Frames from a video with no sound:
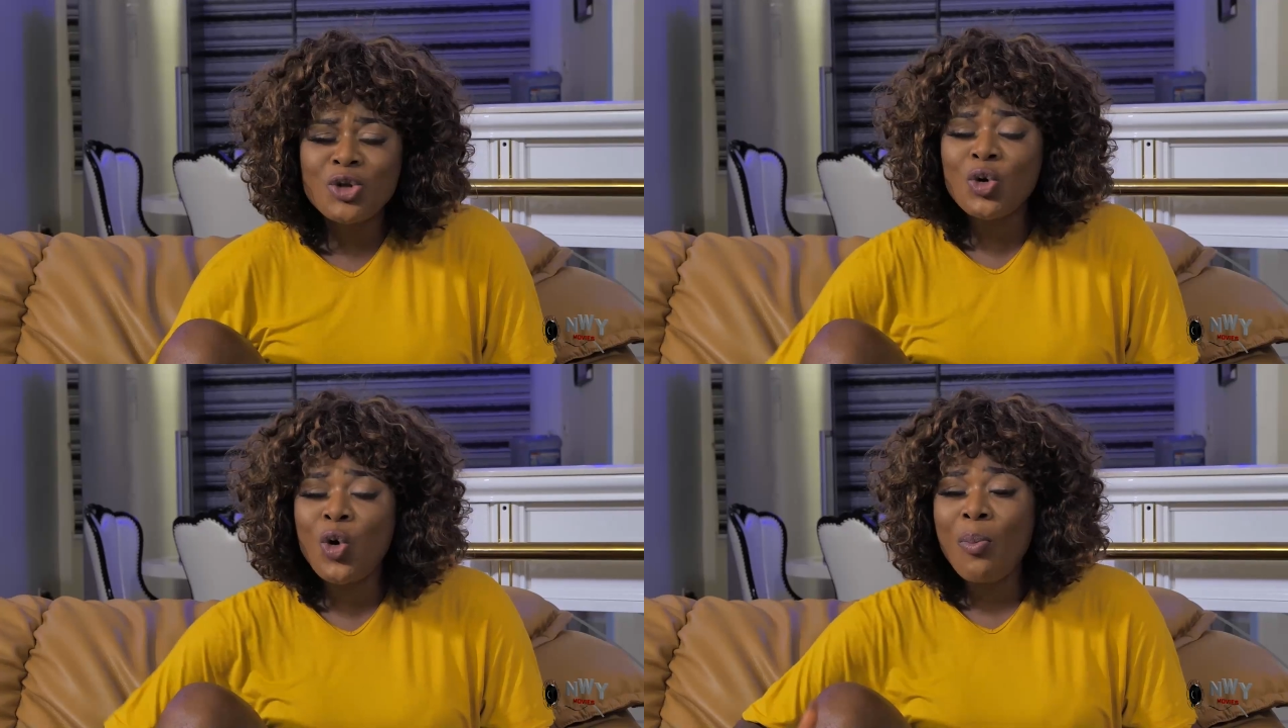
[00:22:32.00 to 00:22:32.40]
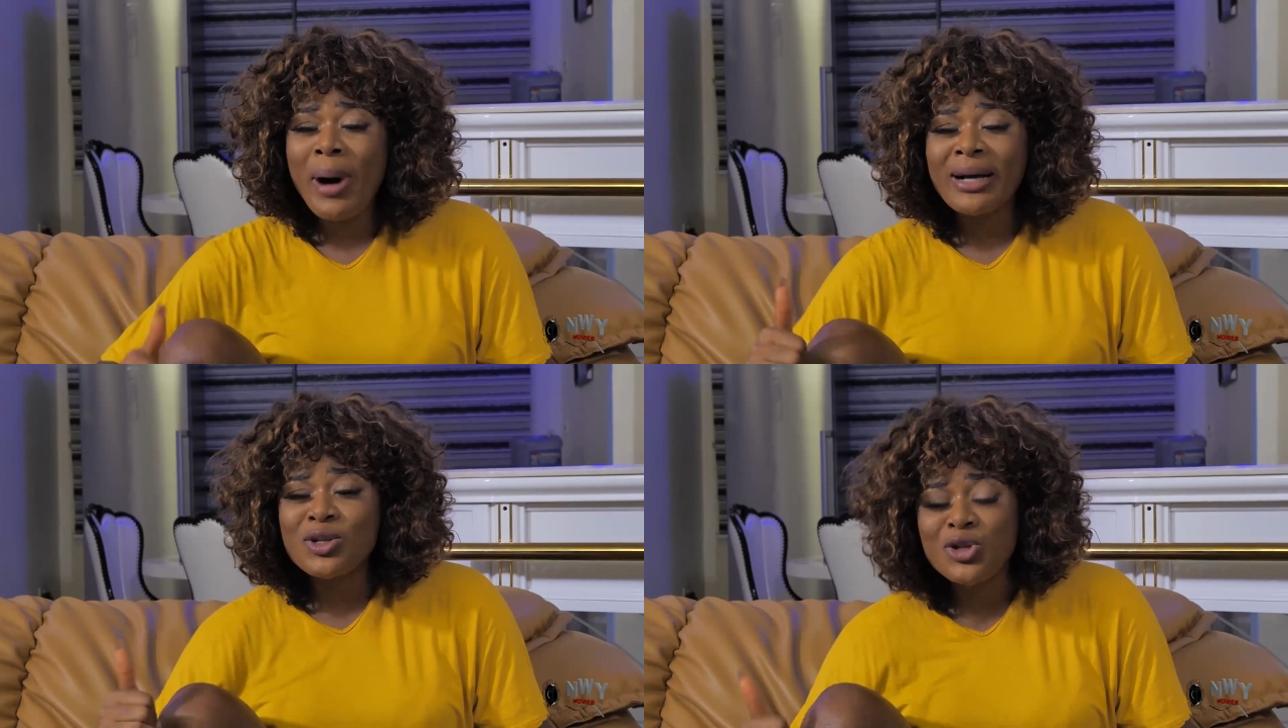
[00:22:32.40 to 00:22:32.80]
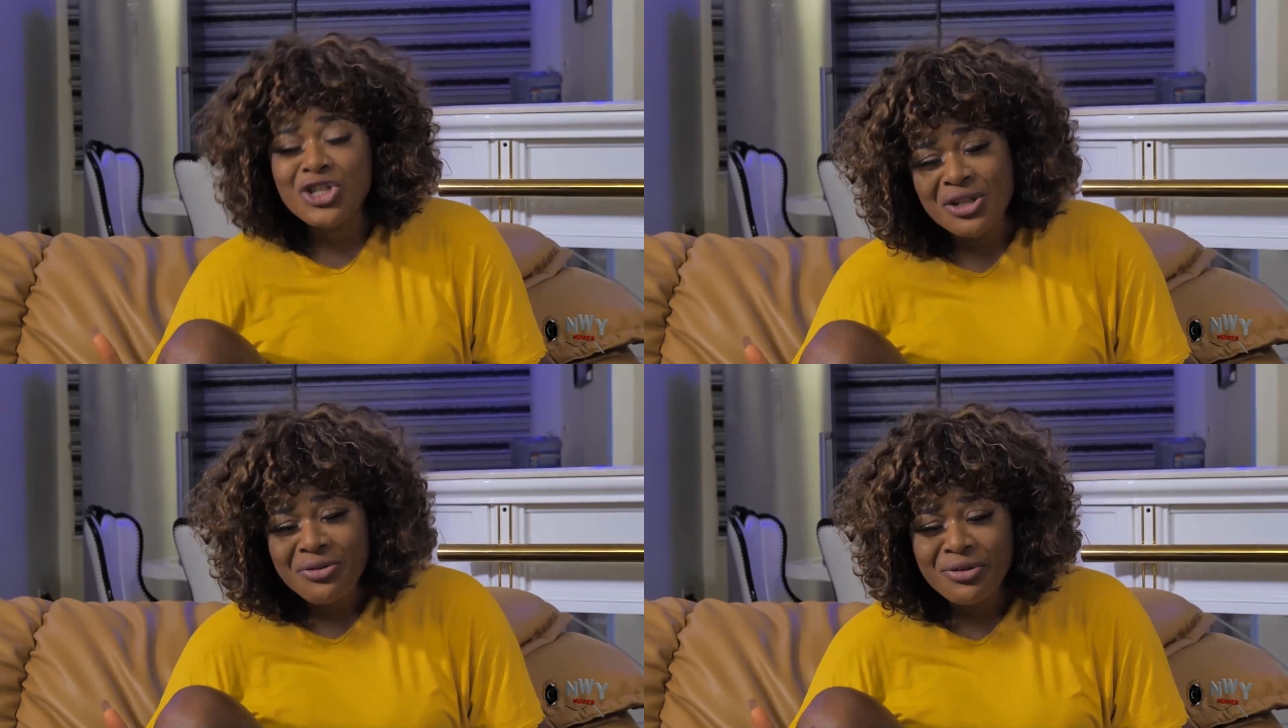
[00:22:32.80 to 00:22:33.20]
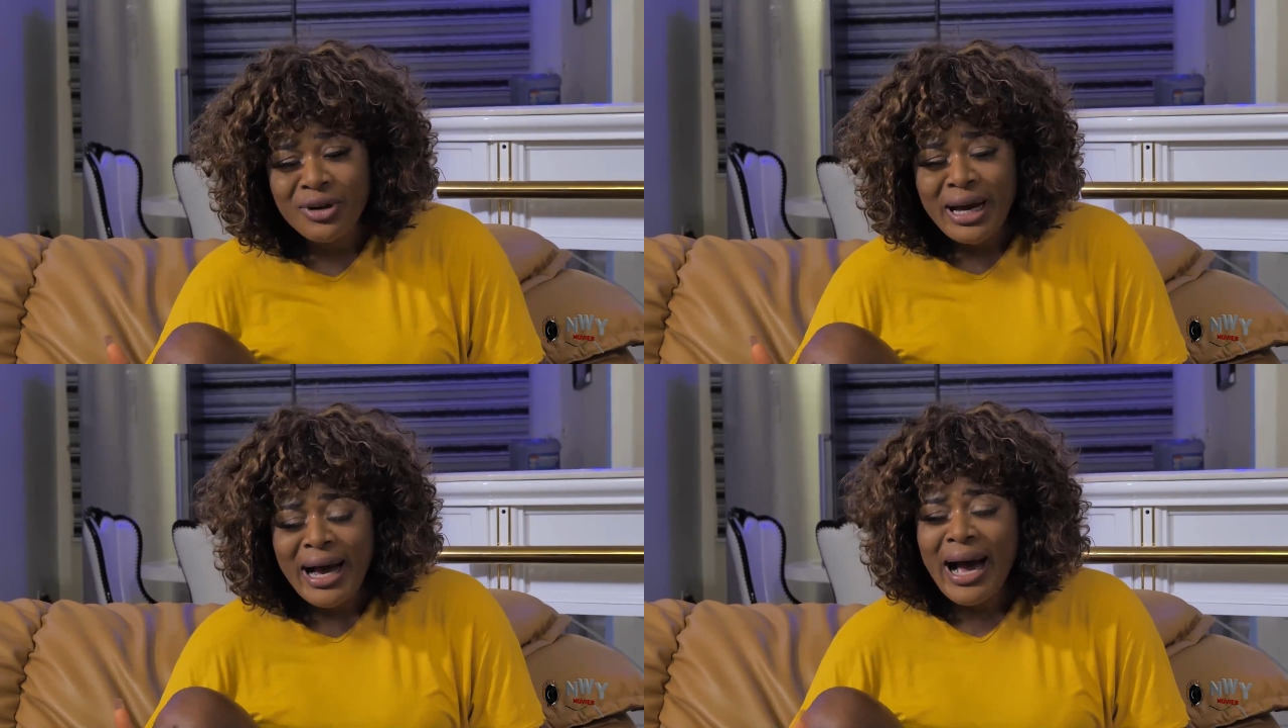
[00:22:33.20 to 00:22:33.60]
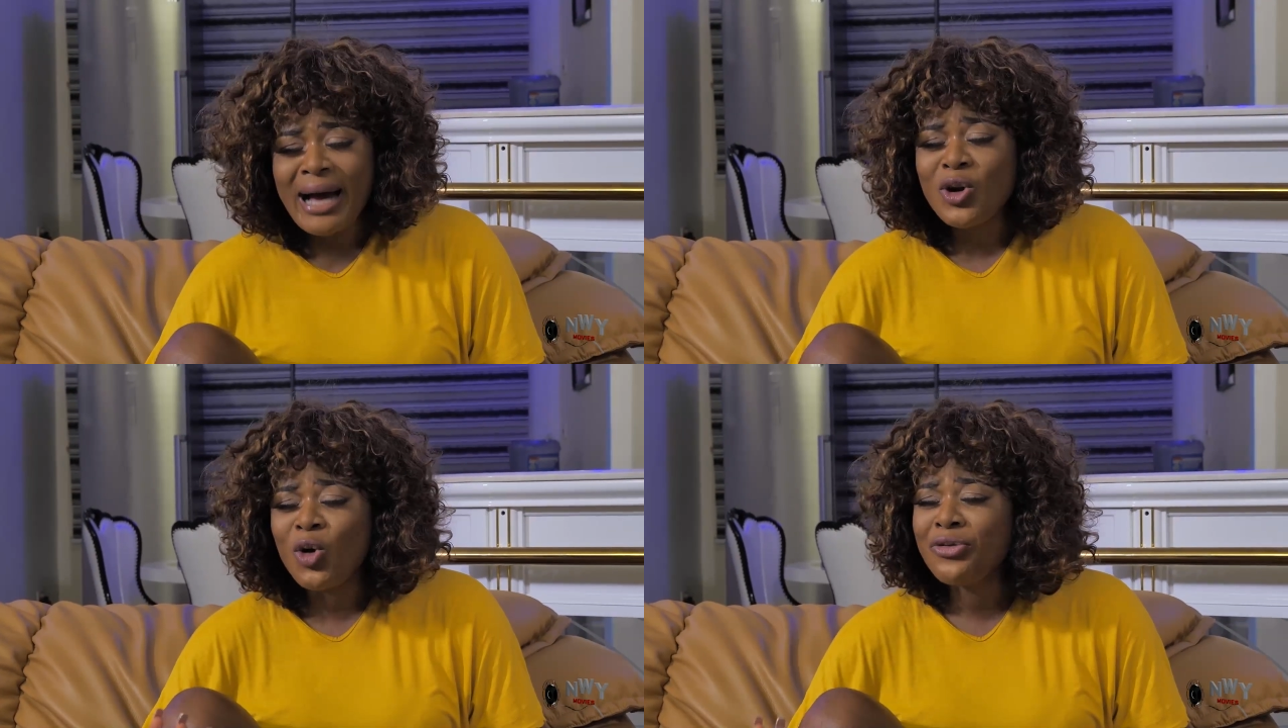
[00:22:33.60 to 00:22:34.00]
you to go back to Chief
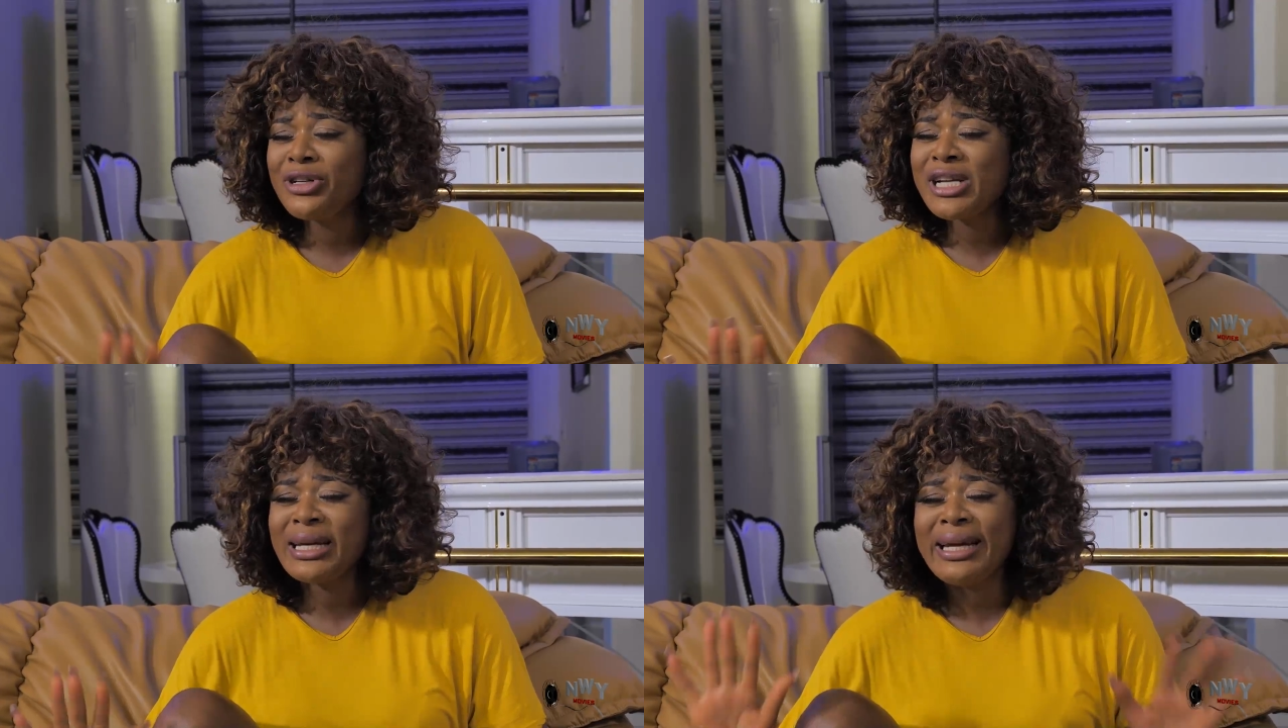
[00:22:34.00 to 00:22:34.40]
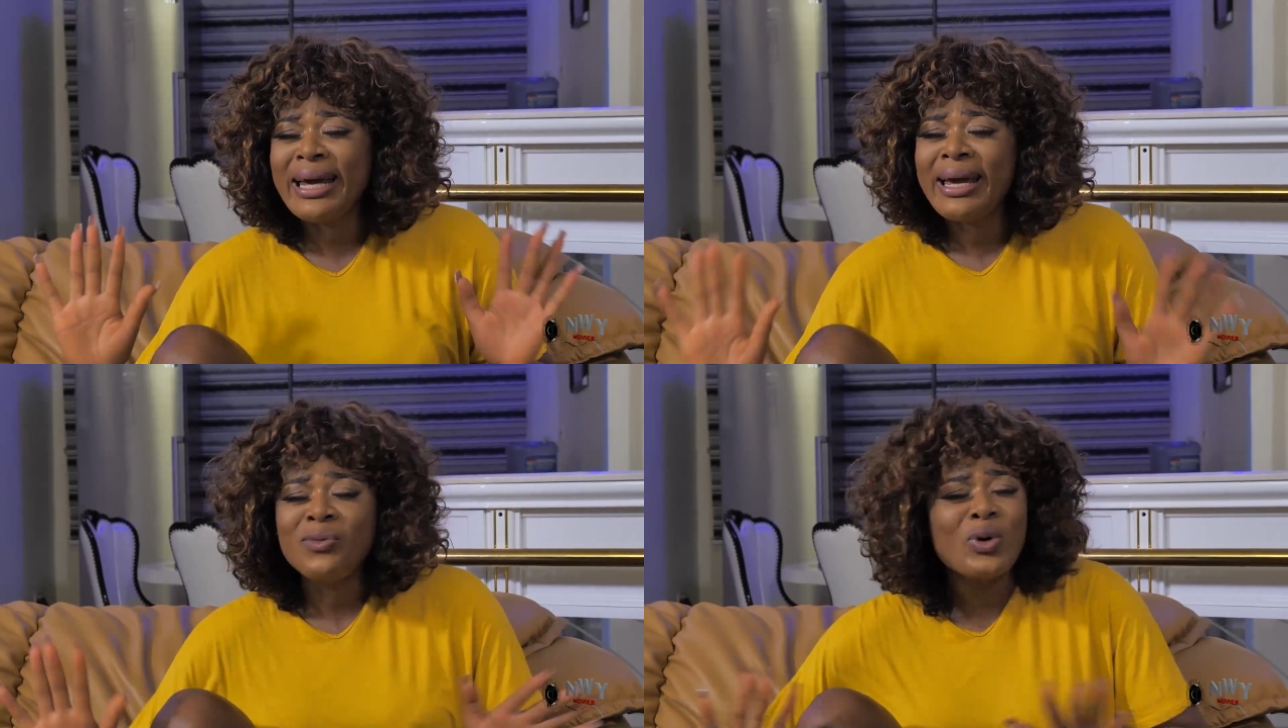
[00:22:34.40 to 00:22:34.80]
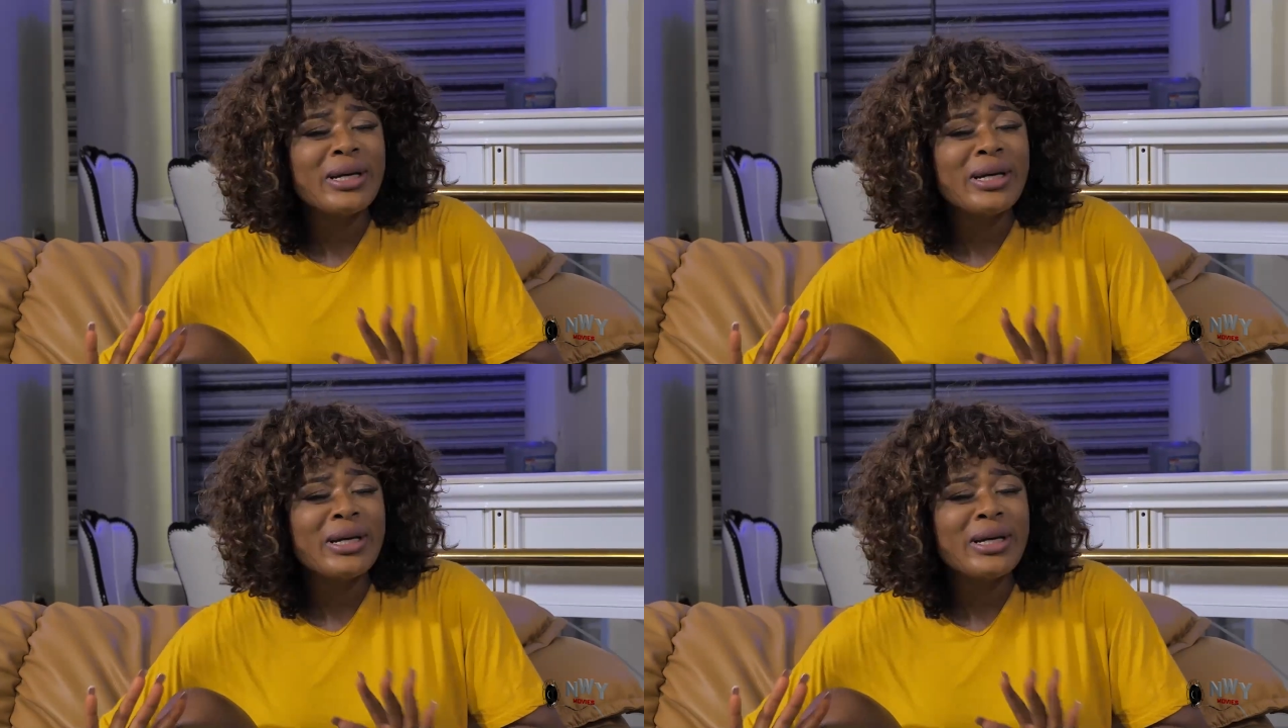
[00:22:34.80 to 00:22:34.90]
and officially end